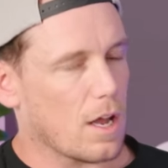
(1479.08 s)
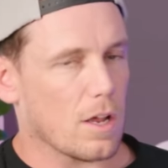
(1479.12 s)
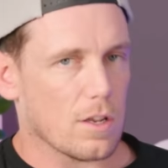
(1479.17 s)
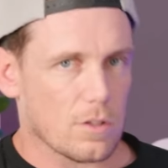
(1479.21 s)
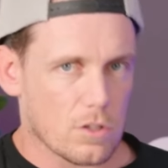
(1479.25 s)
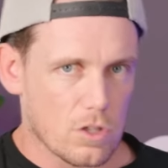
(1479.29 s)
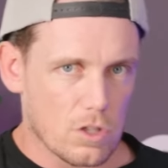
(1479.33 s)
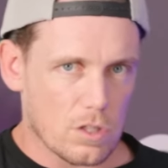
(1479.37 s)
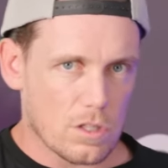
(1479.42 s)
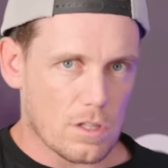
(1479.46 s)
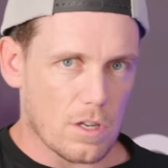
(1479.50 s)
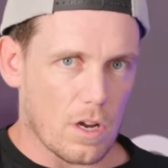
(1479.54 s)
Uh,
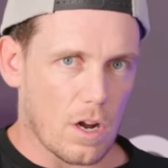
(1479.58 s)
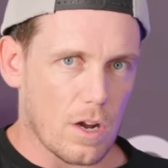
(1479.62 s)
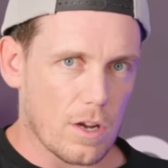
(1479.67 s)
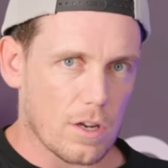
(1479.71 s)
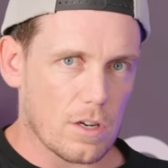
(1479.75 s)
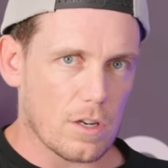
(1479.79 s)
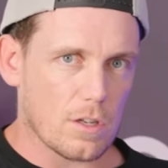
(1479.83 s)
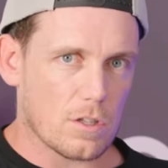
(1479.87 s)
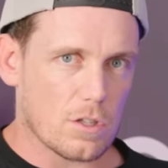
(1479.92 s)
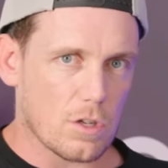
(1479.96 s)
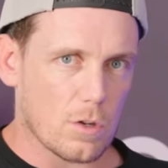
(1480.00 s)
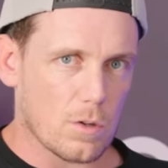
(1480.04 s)
just I'm
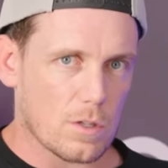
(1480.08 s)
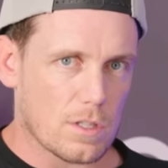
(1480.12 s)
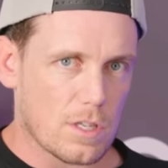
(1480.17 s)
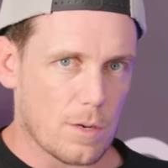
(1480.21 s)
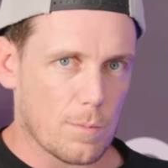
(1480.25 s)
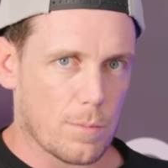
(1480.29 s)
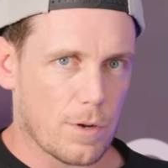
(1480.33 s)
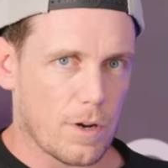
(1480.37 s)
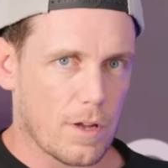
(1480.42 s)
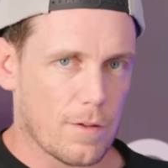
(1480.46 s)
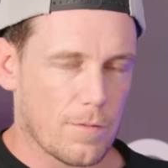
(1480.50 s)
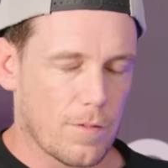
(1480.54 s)
going to do a
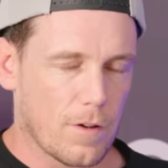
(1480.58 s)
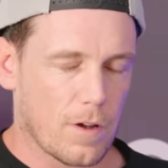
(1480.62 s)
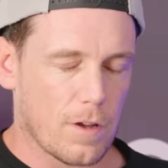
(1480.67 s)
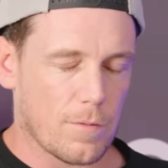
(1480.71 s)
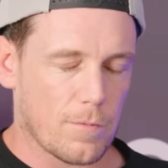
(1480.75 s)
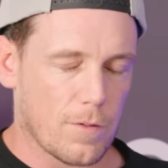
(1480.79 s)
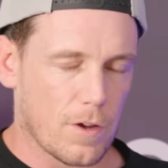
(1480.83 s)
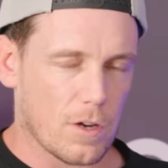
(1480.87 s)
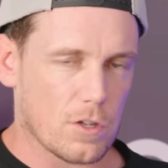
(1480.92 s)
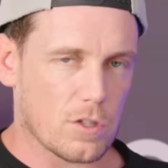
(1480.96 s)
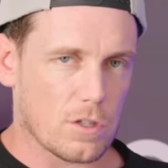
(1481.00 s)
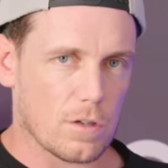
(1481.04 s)

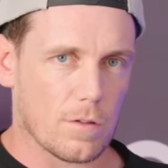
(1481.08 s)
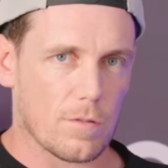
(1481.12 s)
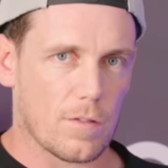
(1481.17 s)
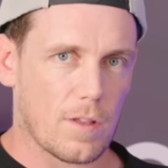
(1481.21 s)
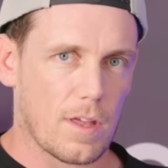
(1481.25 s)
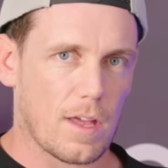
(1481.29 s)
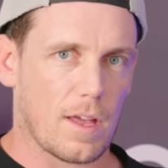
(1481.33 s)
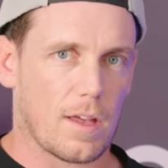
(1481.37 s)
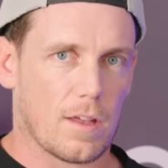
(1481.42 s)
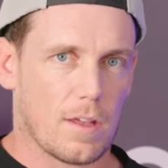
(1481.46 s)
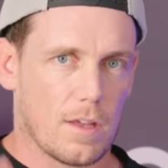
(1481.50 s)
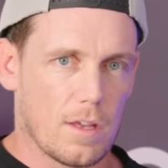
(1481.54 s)
simplified version of
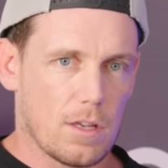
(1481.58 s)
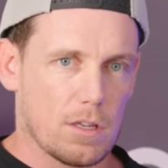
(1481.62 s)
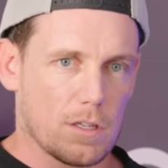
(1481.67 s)
that.